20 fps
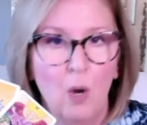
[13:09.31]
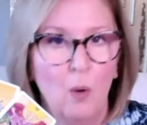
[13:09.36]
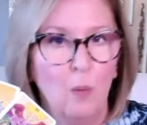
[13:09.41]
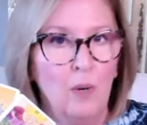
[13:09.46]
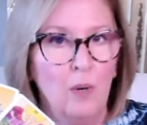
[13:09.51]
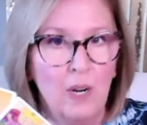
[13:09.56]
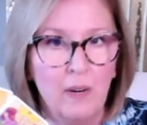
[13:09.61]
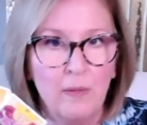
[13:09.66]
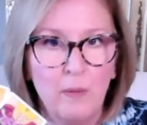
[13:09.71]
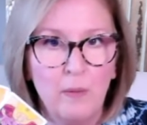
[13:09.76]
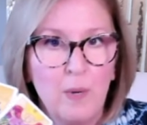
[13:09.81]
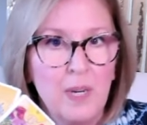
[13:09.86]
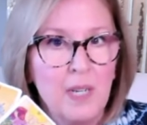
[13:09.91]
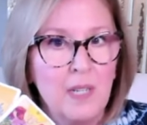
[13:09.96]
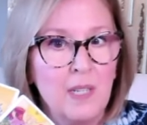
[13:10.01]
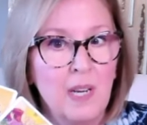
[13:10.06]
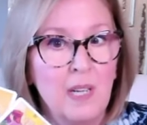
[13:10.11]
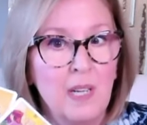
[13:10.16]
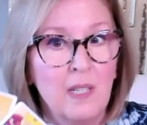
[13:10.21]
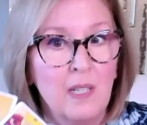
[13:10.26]
Whenever we
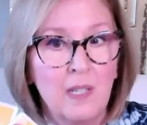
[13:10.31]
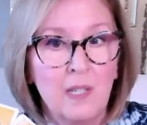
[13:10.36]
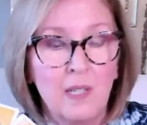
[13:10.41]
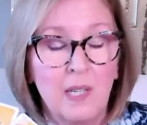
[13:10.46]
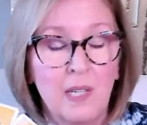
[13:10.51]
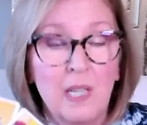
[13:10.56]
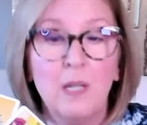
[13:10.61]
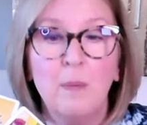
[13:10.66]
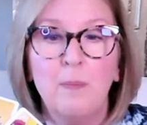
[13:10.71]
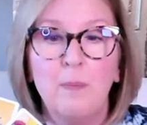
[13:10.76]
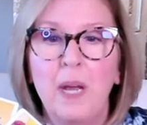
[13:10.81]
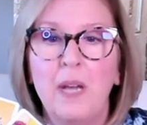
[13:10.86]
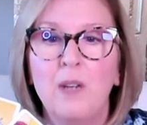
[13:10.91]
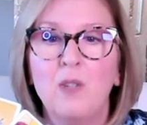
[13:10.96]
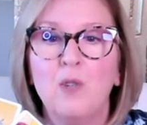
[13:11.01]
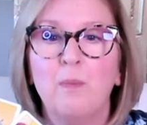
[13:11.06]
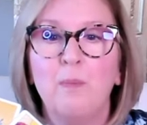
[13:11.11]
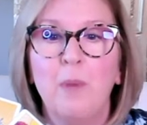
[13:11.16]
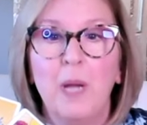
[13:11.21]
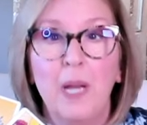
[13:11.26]
say, see the
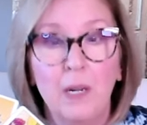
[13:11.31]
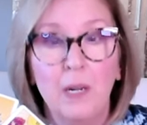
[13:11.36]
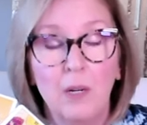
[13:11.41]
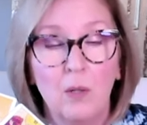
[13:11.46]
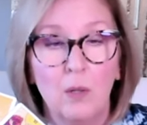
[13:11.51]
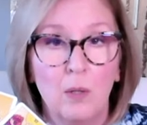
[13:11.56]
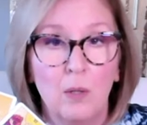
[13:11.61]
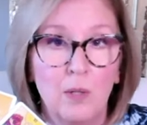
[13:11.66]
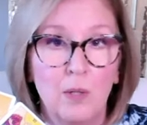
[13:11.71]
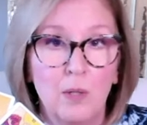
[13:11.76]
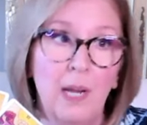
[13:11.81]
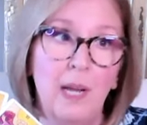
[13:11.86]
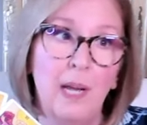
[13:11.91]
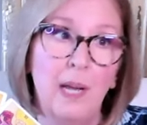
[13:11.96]
Page of Pentacles,